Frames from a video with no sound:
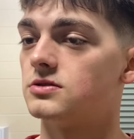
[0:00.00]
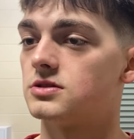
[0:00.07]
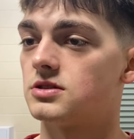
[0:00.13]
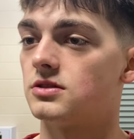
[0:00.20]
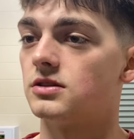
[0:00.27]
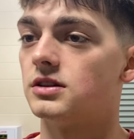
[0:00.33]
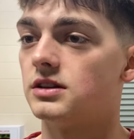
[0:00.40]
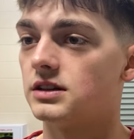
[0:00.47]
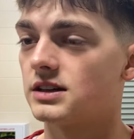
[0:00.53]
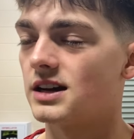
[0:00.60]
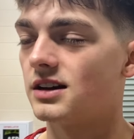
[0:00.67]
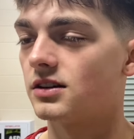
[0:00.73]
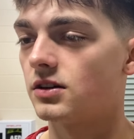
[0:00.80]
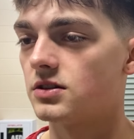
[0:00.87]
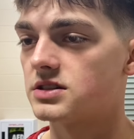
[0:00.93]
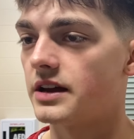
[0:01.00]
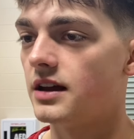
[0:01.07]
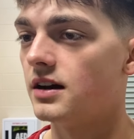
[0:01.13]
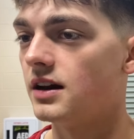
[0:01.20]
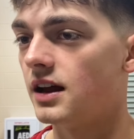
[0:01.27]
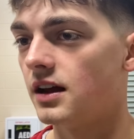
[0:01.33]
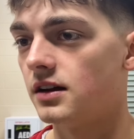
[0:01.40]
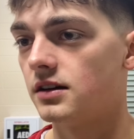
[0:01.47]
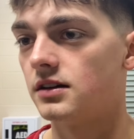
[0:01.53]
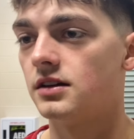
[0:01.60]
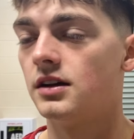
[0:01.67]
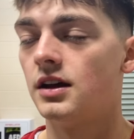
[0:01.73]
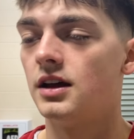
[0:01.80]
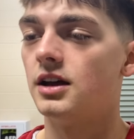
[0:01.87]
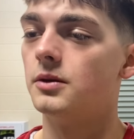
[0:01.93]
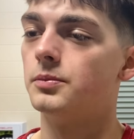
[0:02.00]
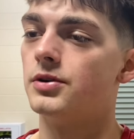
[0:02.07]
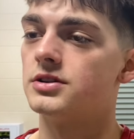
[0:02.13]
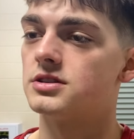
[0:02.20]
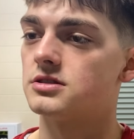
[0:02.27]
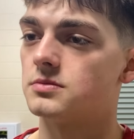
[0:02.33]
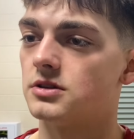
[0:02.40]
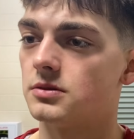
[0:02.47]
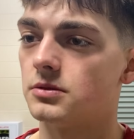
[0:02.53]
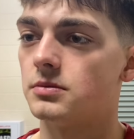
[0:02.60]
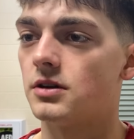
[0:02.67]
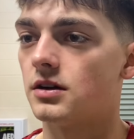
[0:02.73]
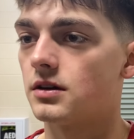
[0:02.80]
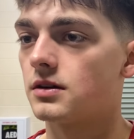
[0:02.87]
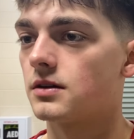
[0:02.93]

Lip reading: So it kind of goes hand in hand and pushes me to be better.